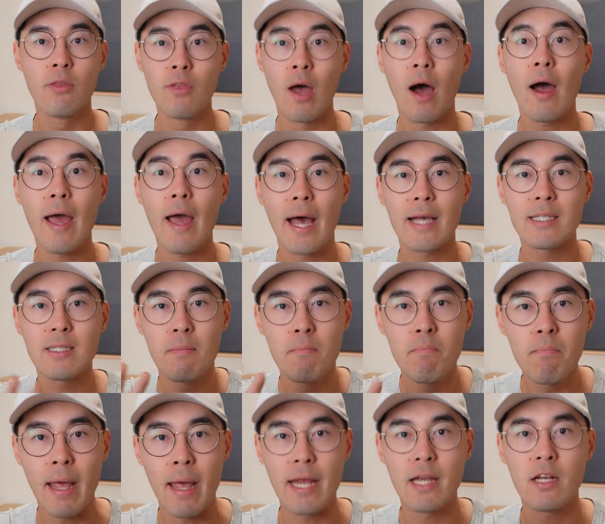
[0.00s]
not as the
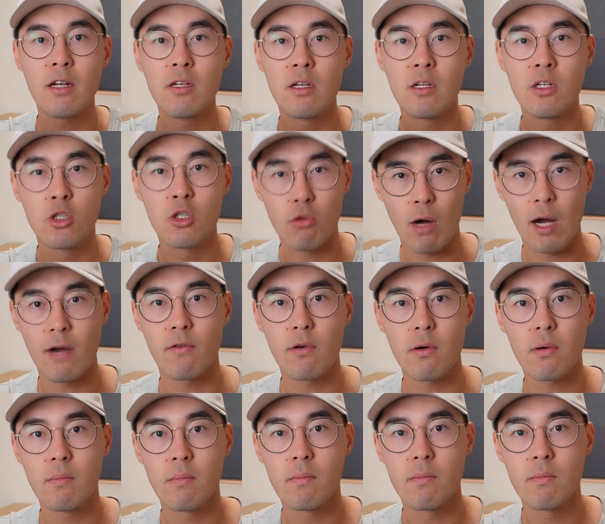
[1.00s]
main driver.
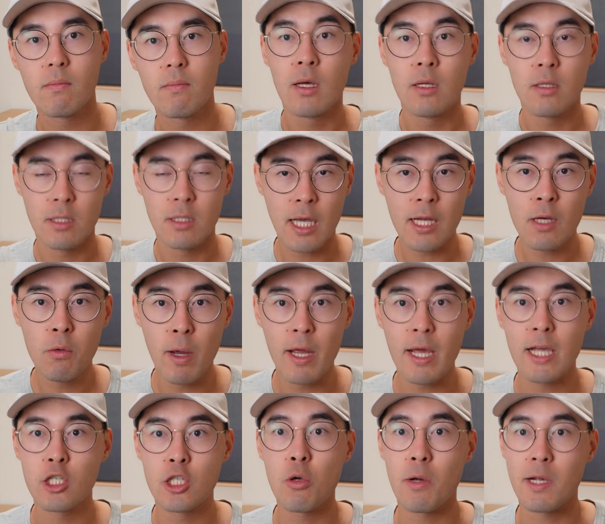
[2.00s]
The second way
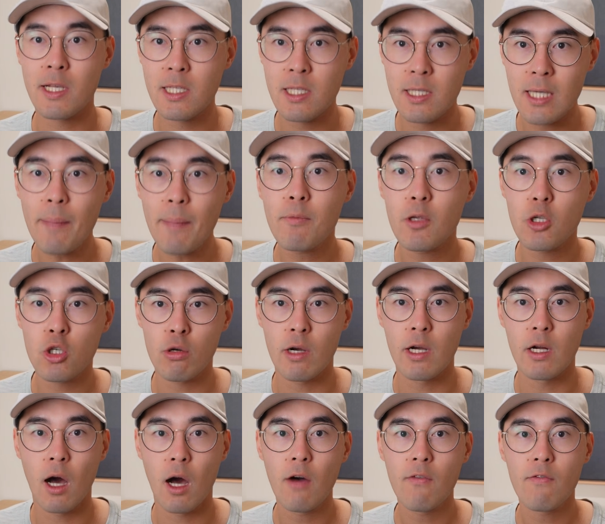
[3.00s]
is you accept the
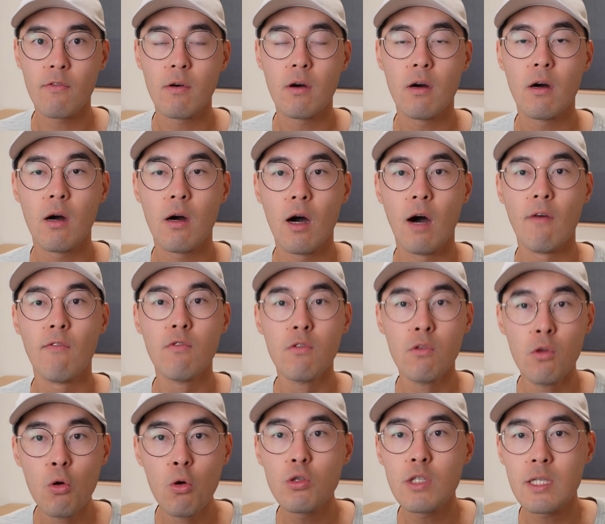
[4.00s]
trade-off of
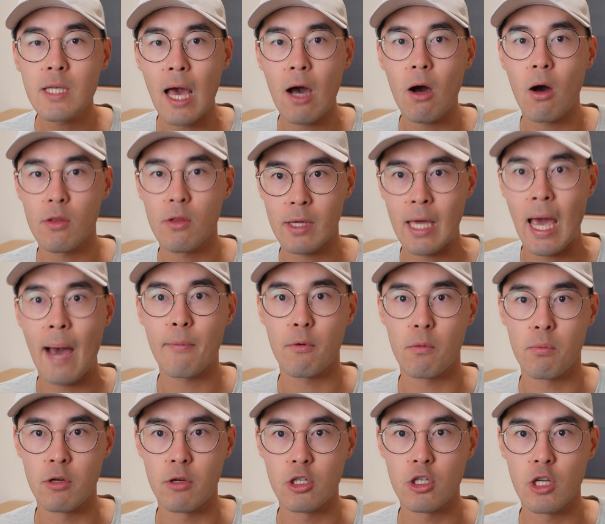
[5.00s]
losing out on the capital
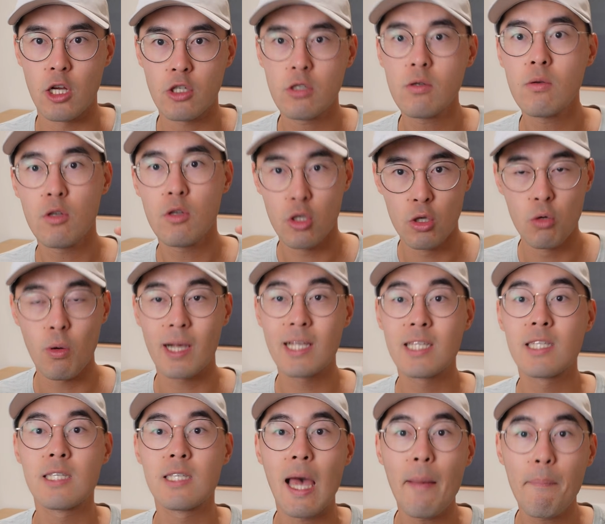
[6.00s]
appreciation. You
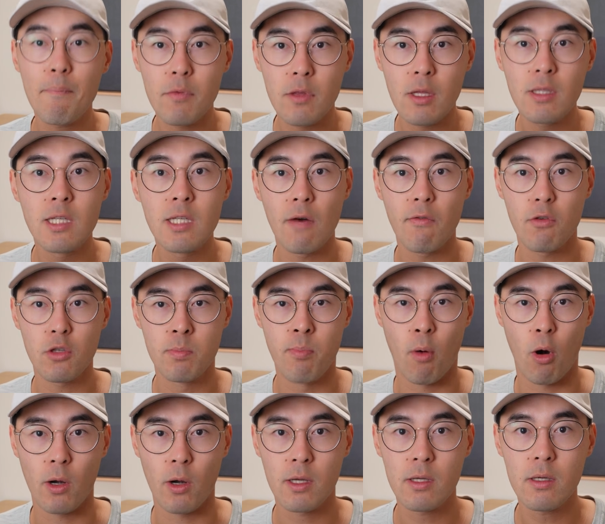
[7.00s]
accept the devil's
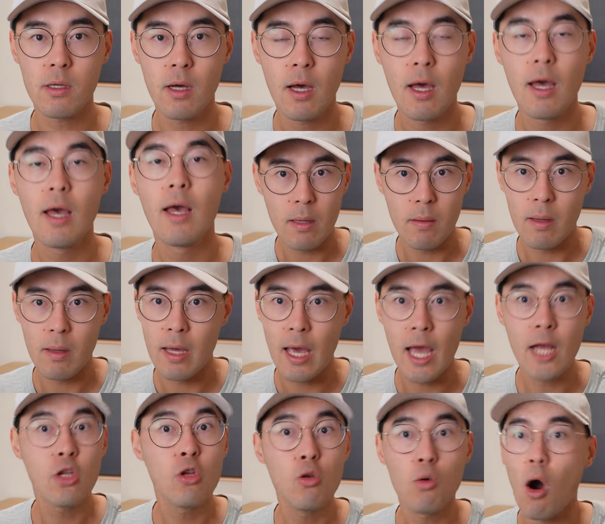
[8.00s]
bargain,
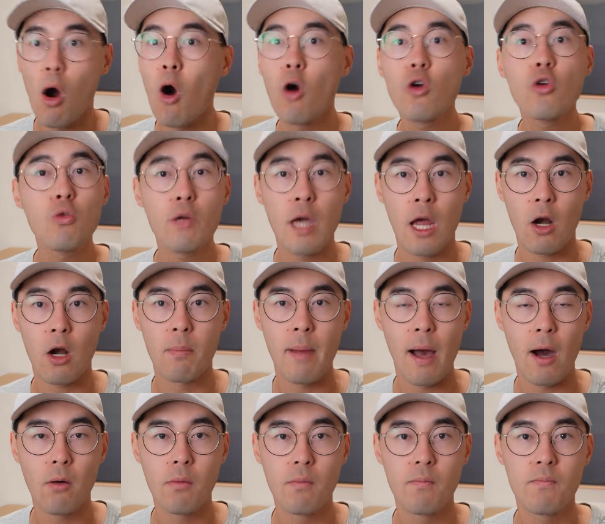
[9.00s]
and all you care
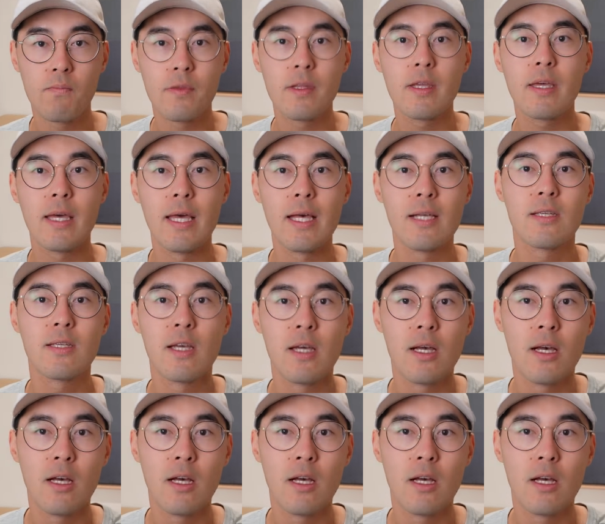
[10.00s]
about is